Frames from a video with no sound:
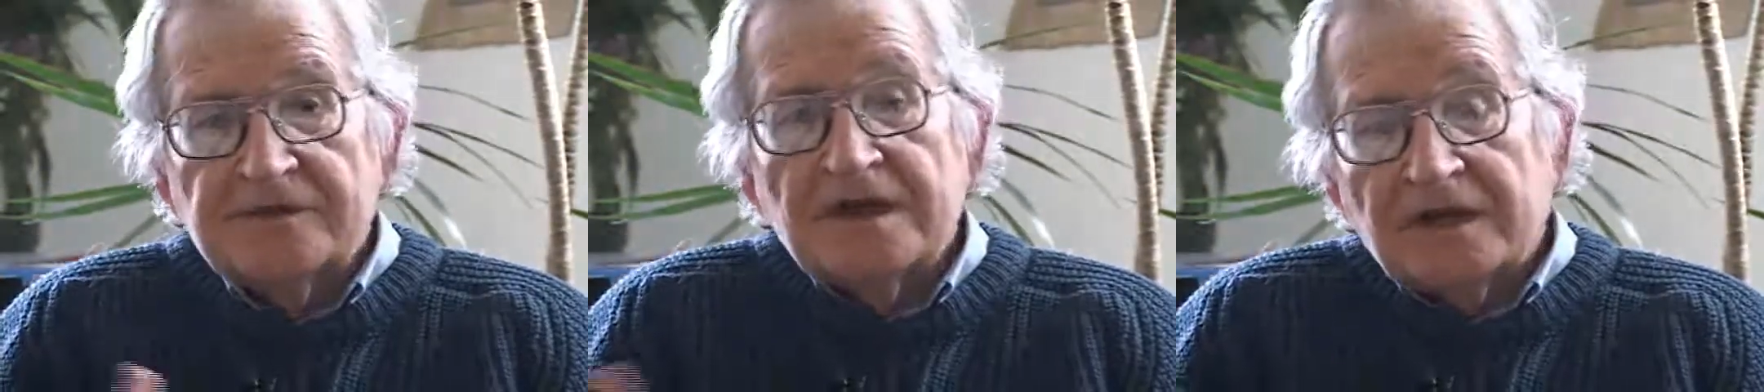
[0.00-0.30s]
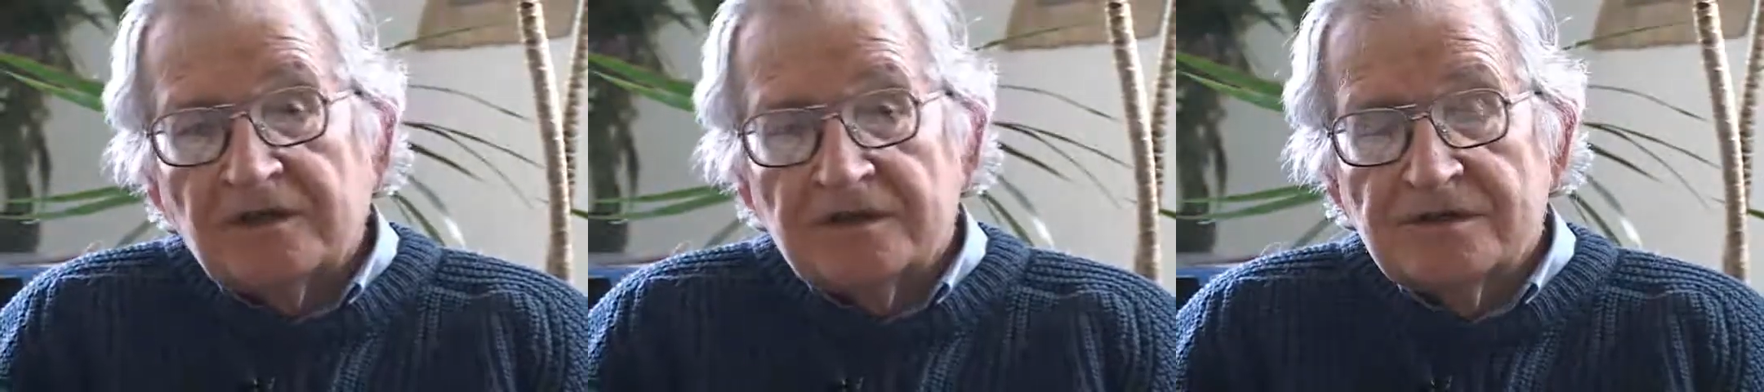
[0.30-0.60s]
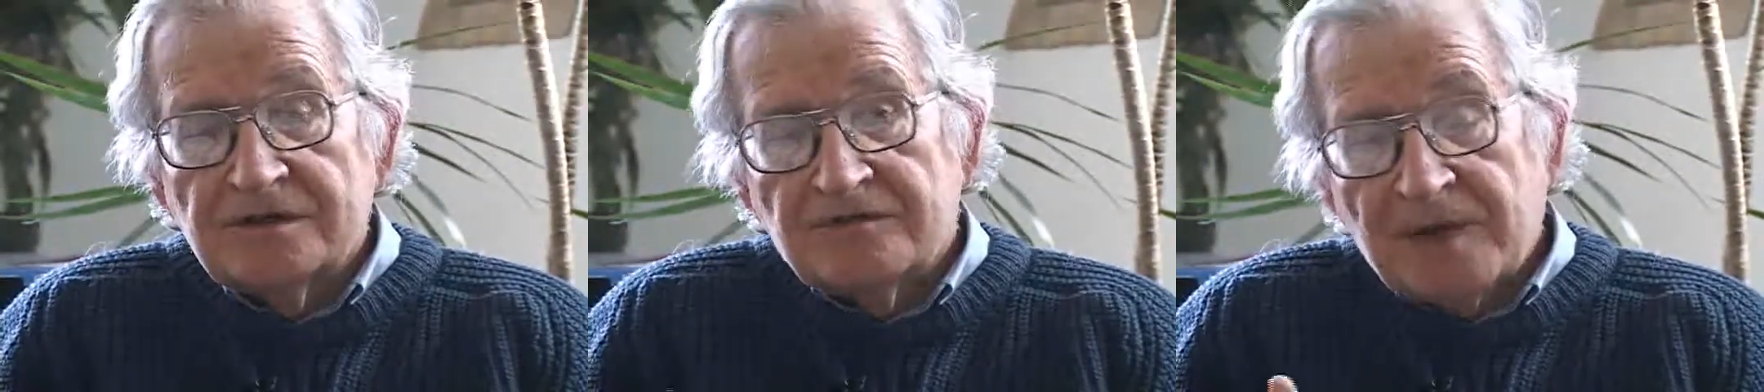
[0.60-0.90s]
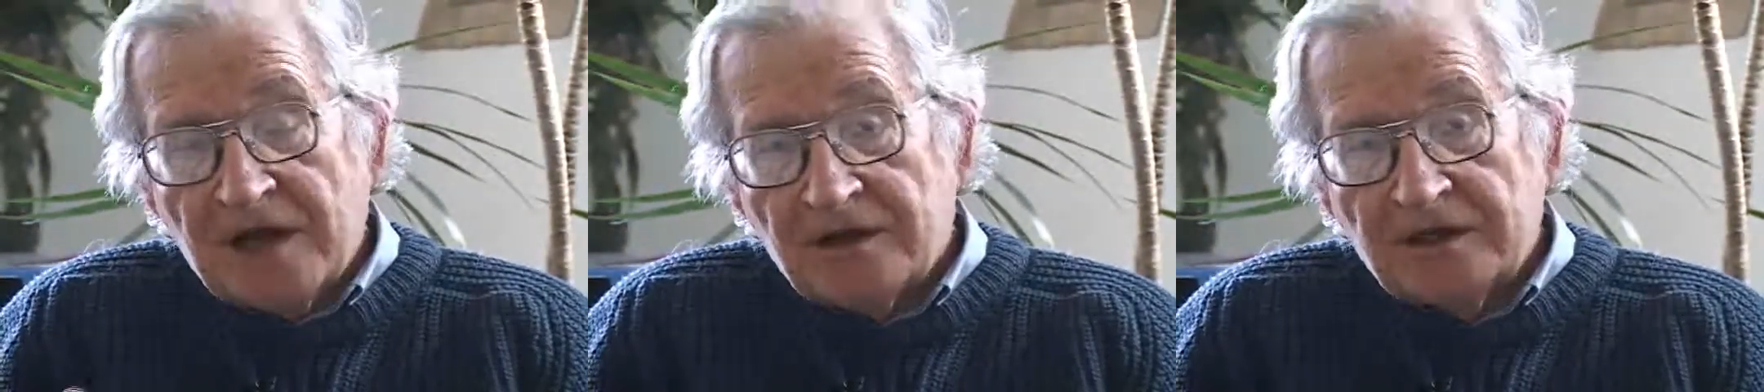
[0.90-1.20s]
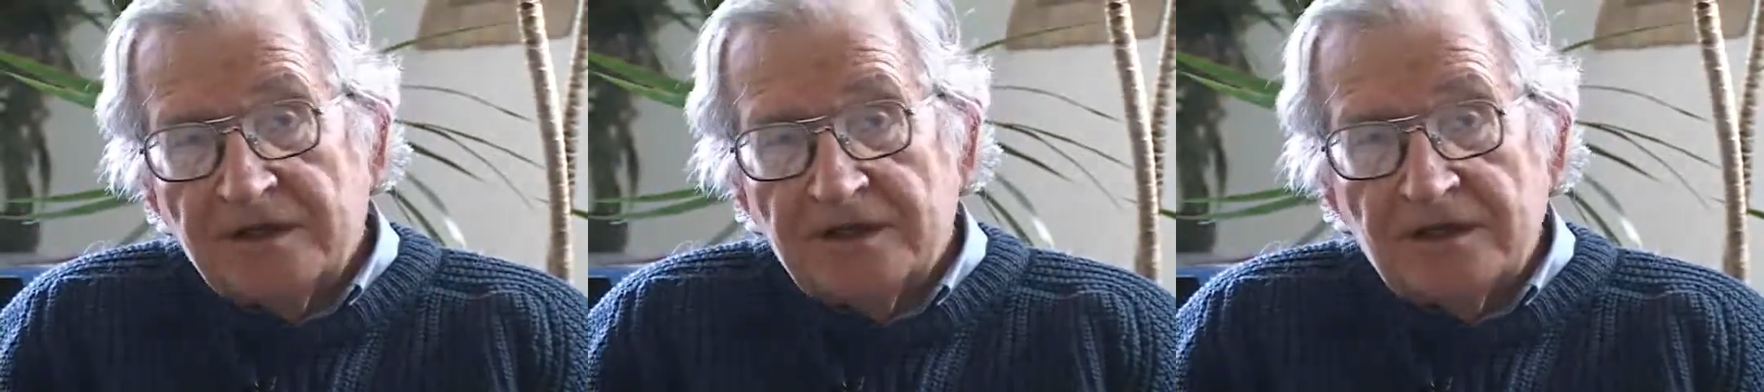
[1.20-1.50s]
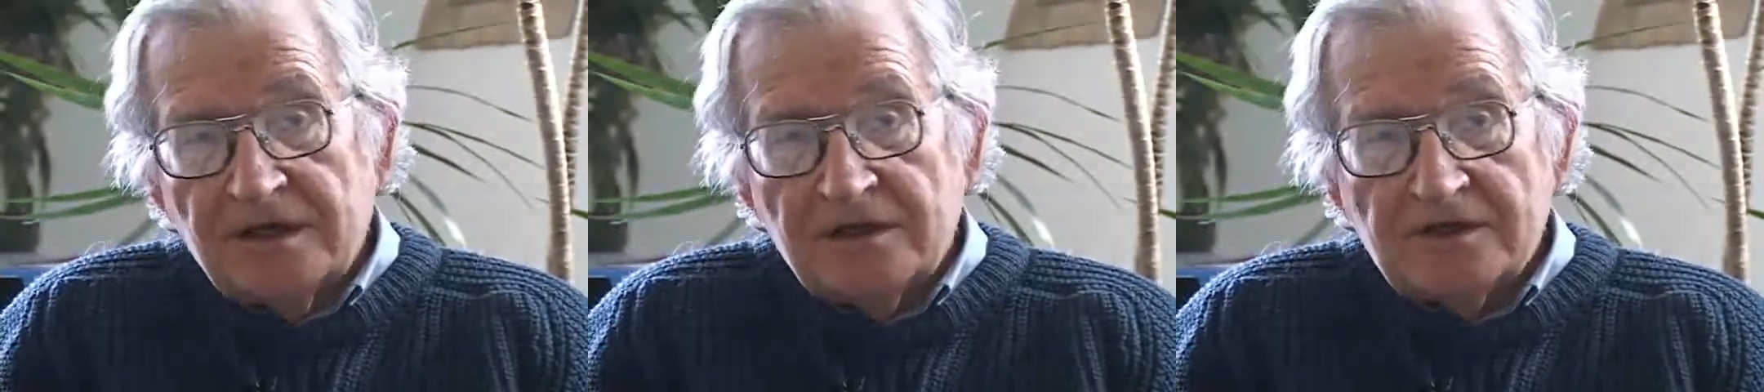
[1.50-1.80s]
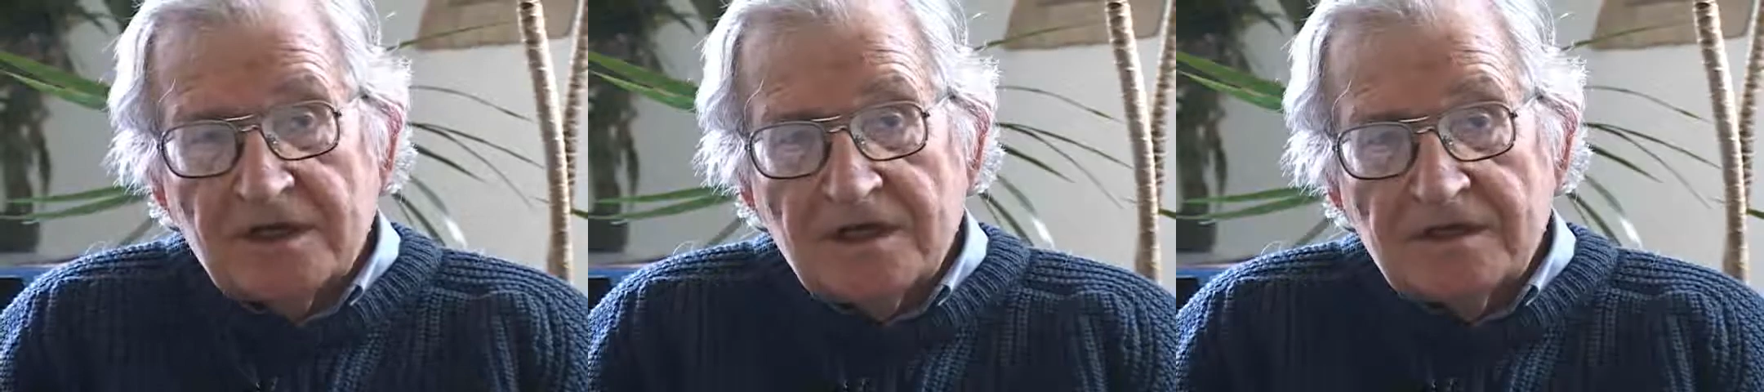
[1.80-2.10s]
sectors of power in the United
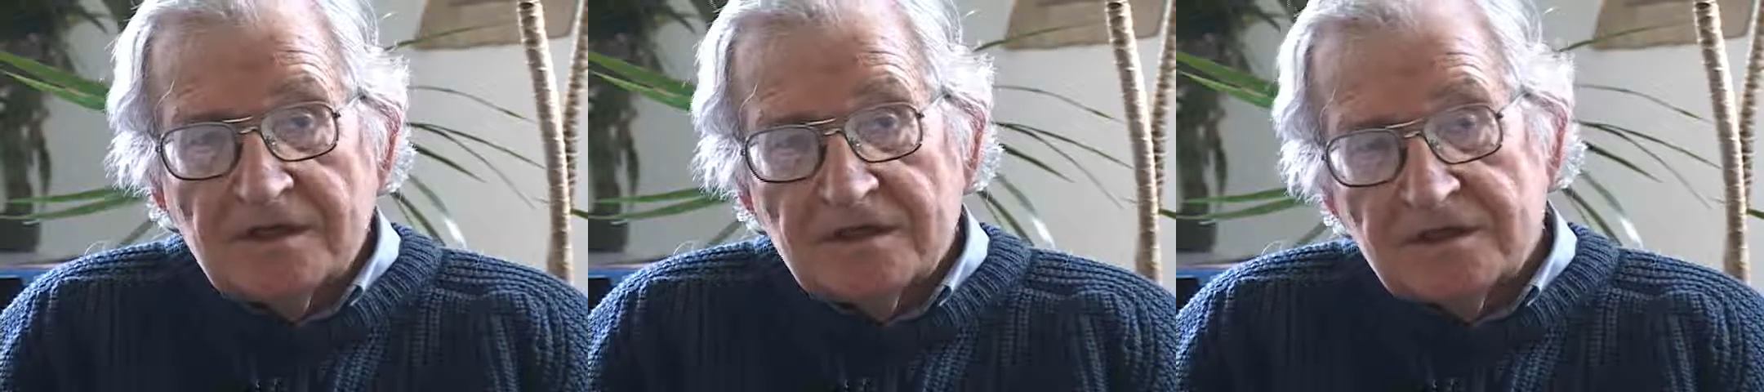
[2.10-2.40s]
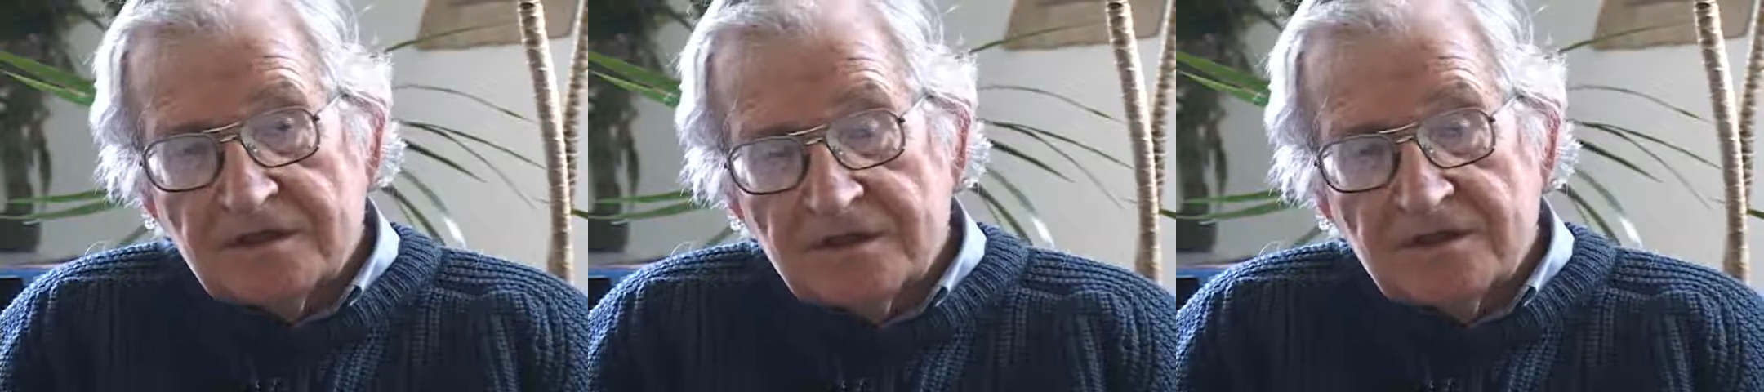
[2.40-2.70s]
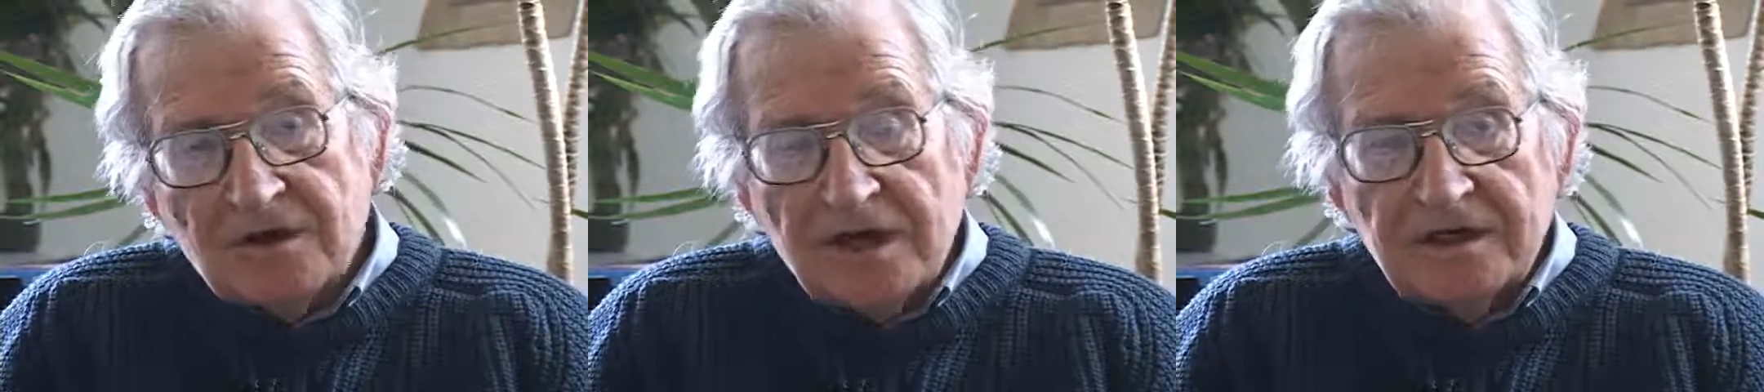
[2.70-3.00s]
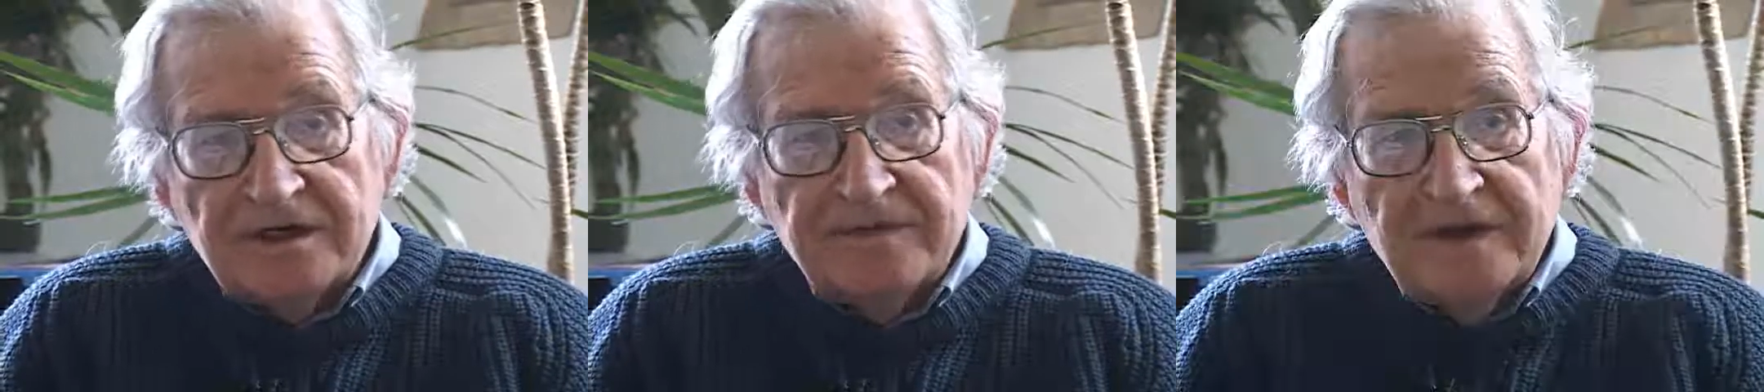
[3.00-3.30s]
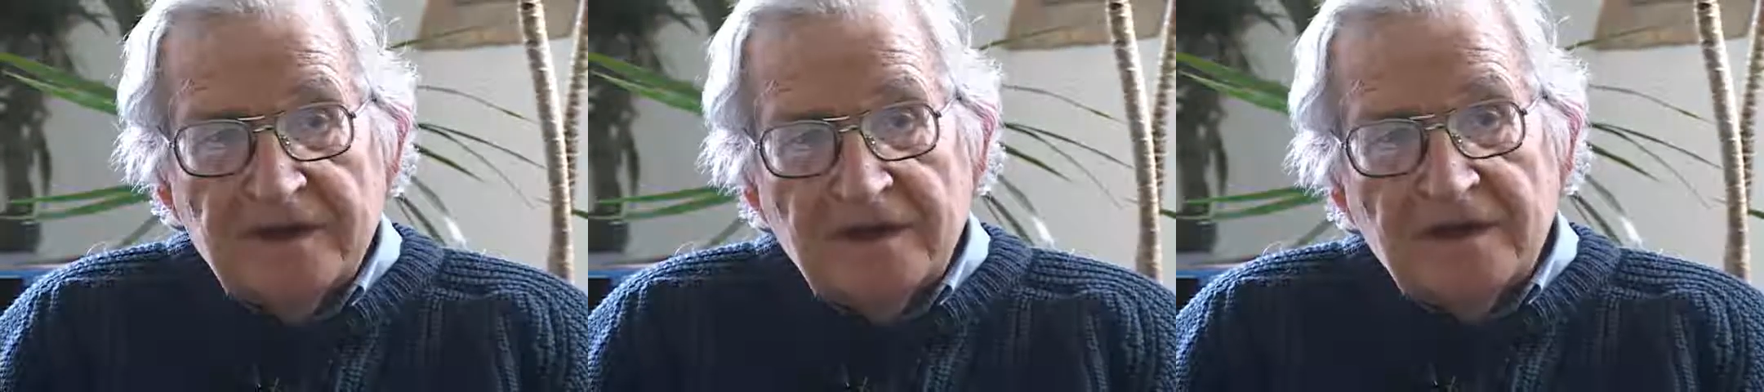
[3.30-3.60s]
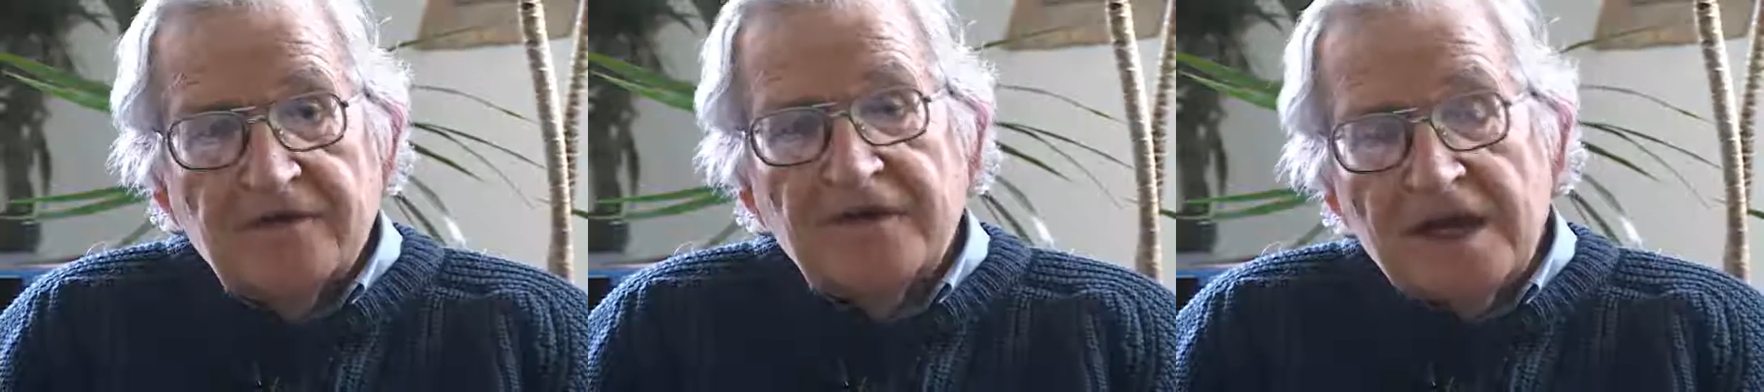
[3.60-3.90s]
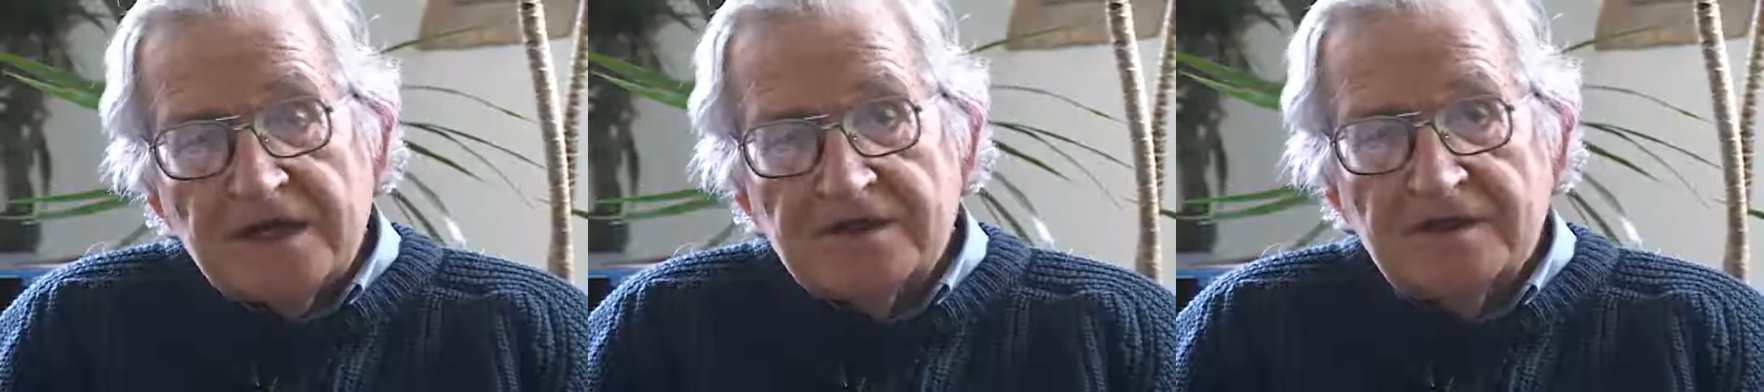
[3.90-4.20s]
States as to try to
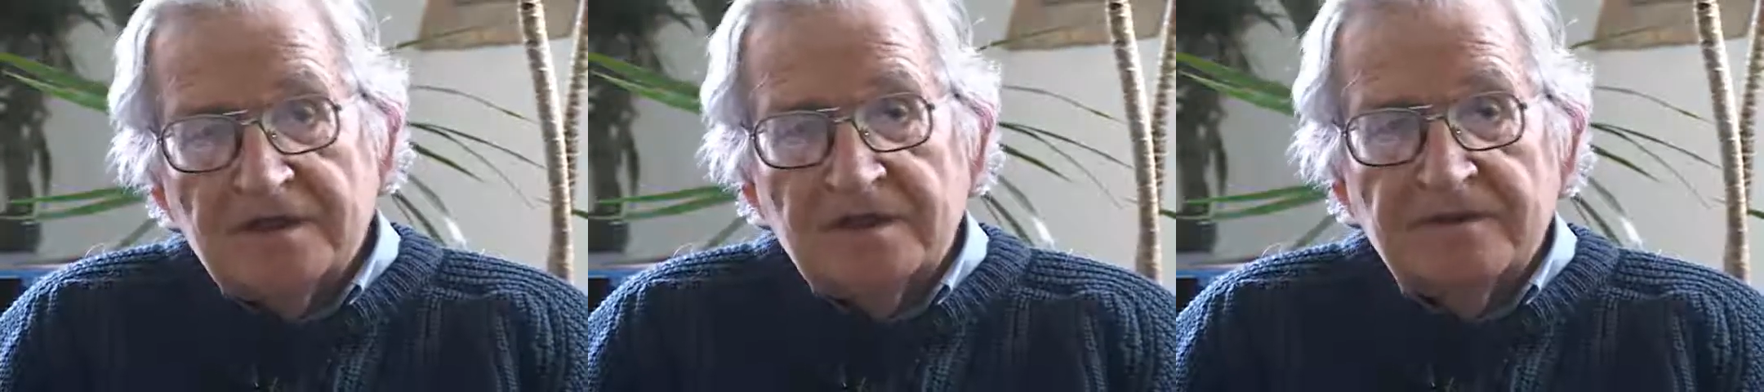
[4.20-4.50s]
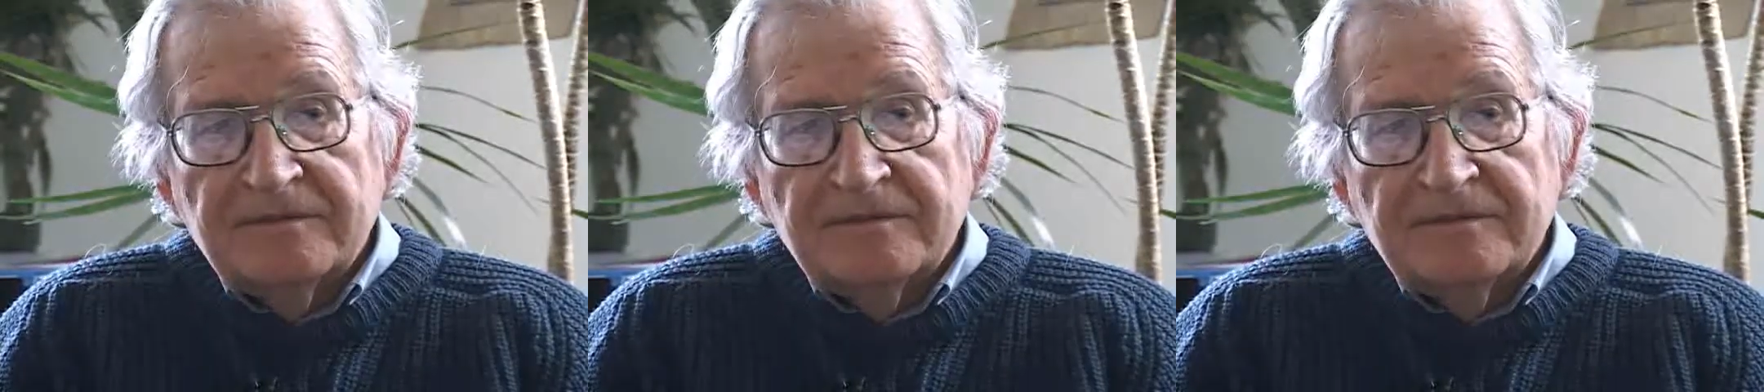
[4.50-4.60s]
finesse the